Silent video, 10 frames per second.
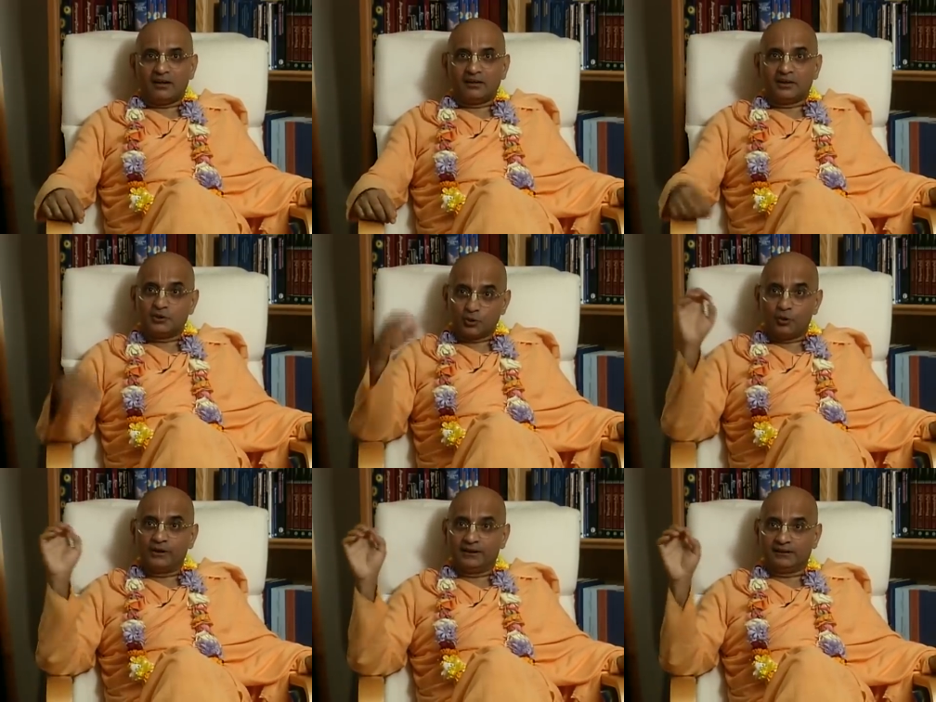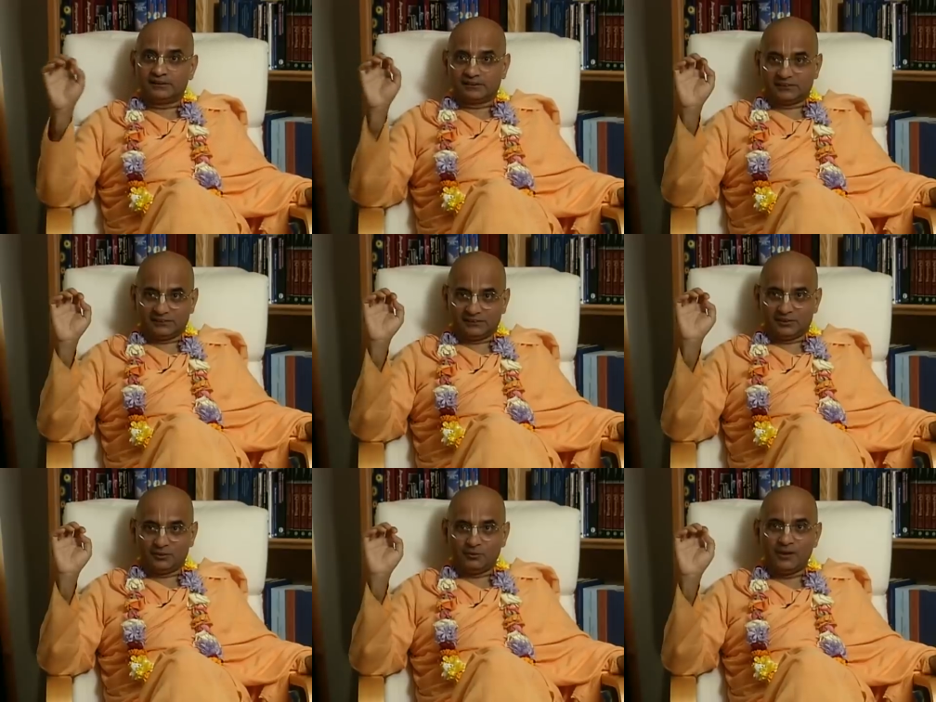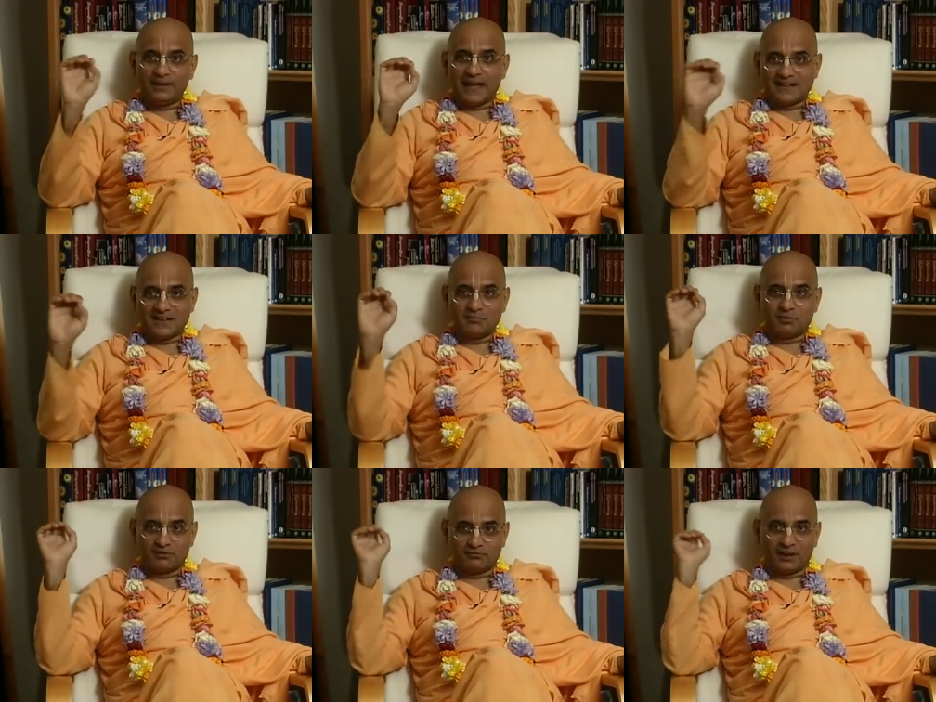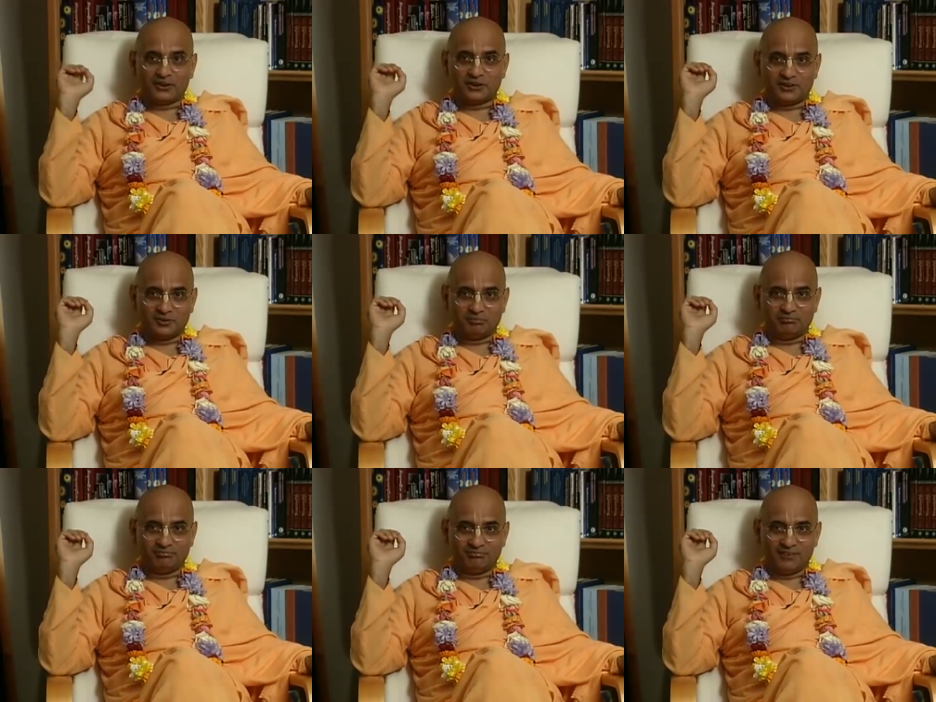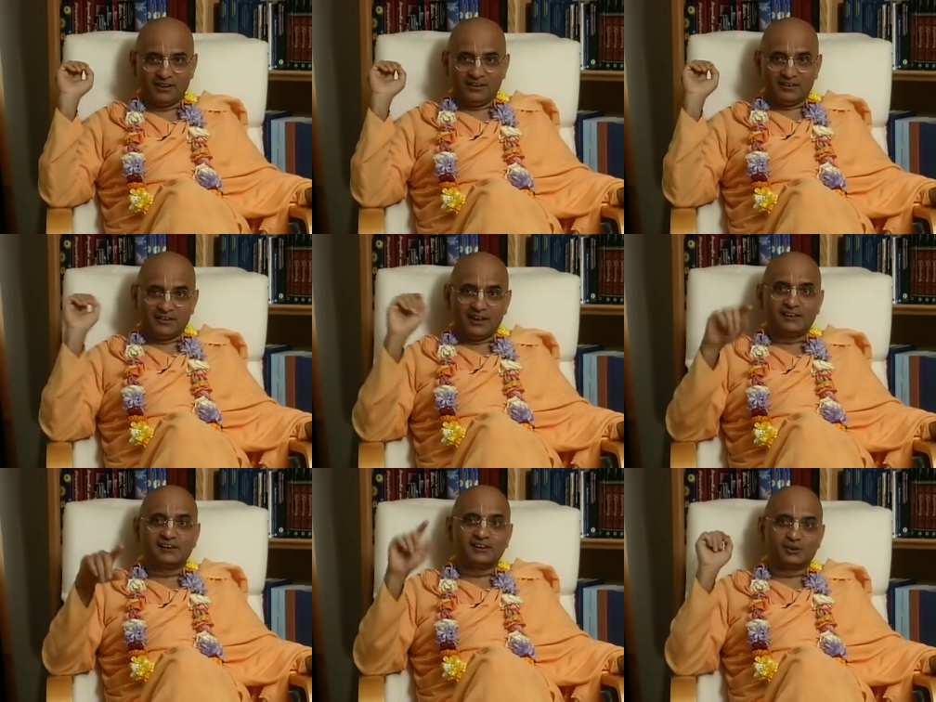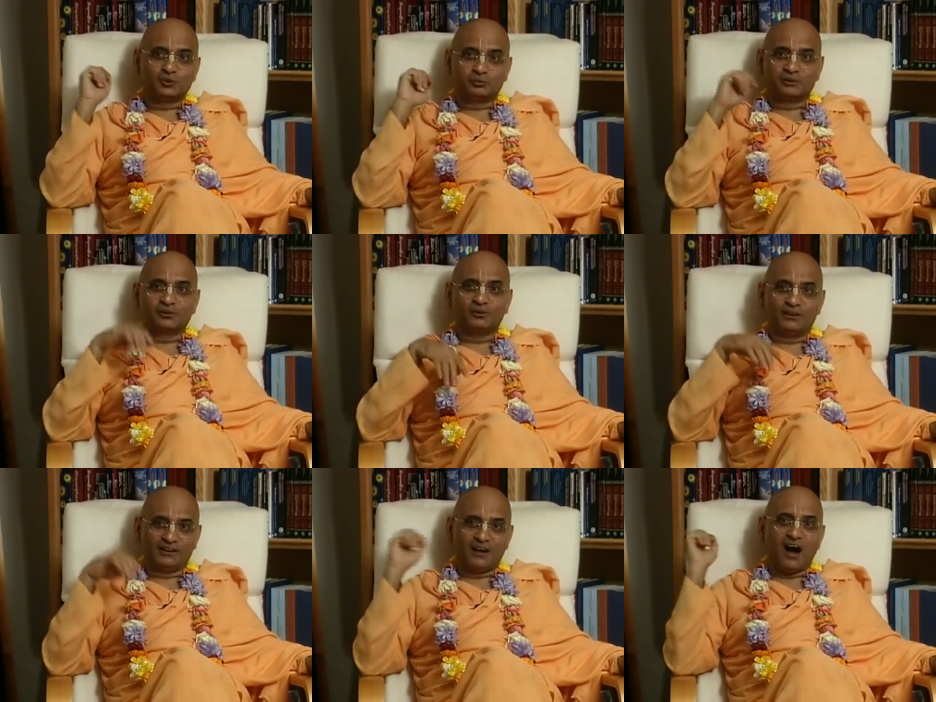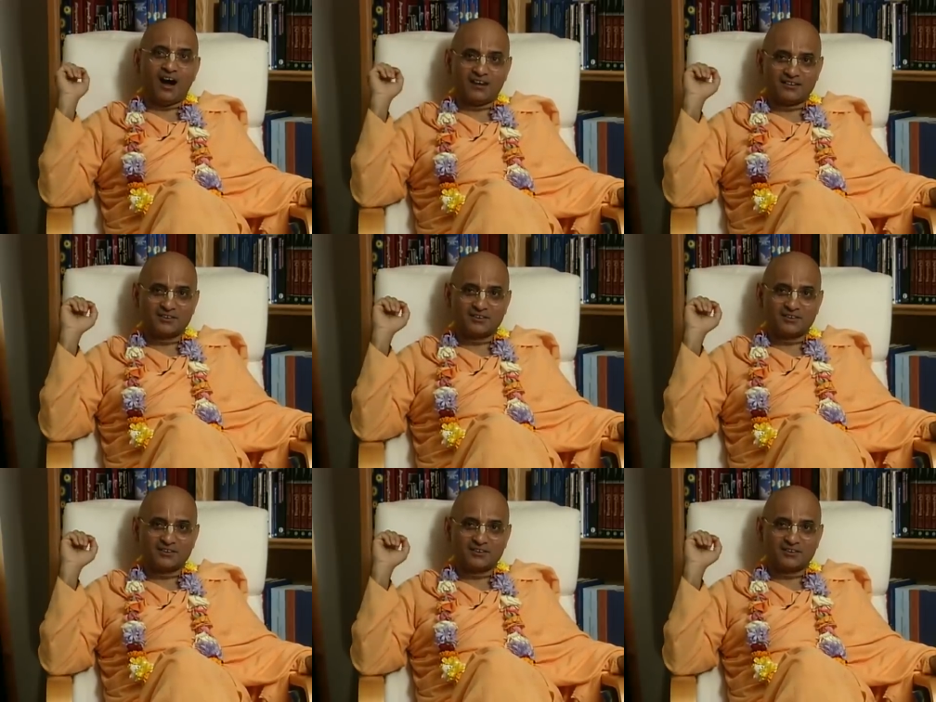The yogis, when they attain perfection, they see the super soul in the heart.